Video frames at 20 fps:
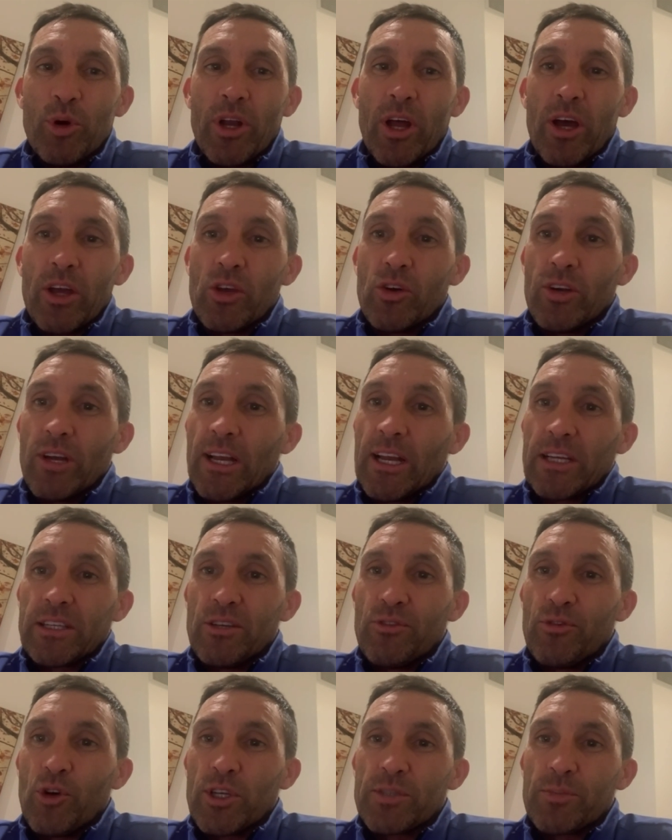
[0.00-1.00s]
but I only like
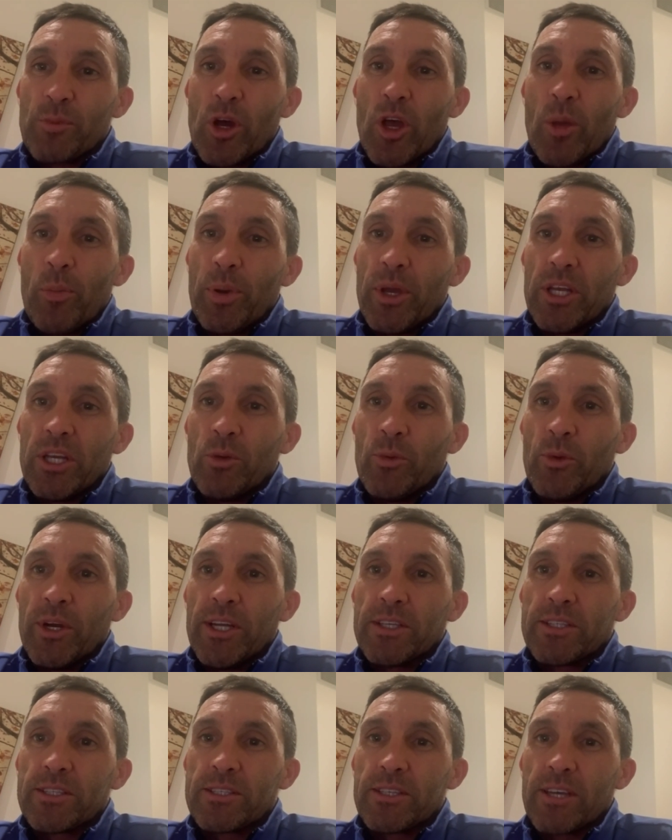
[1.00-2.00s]
to voice my opinion when
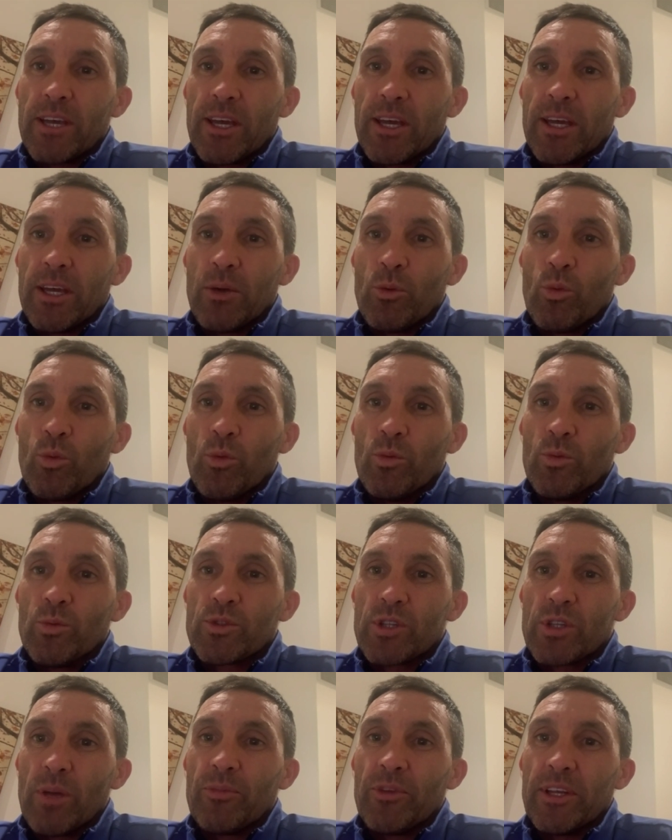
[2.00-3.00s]
it's uh,
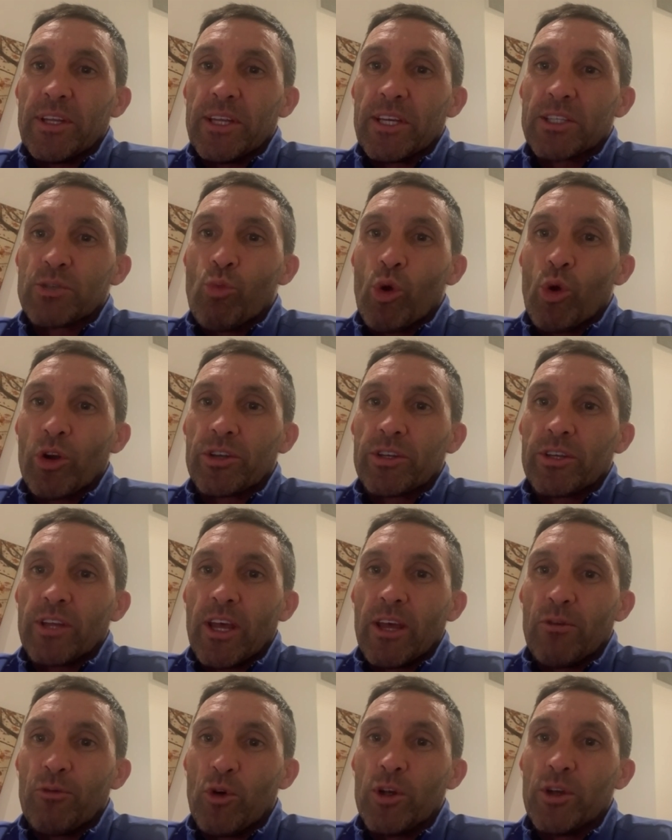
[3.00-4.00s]
something that's worth
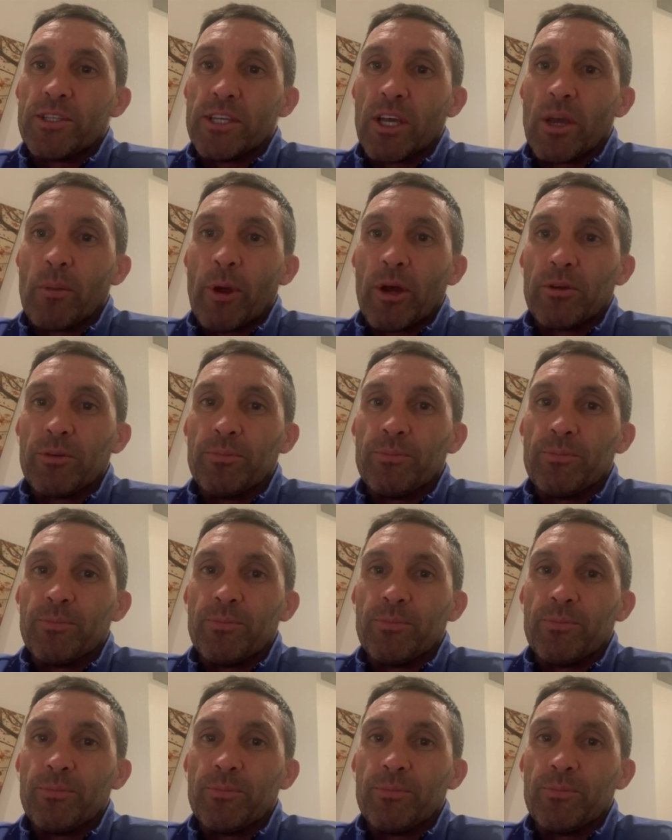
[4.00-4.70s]
uh, voicing about.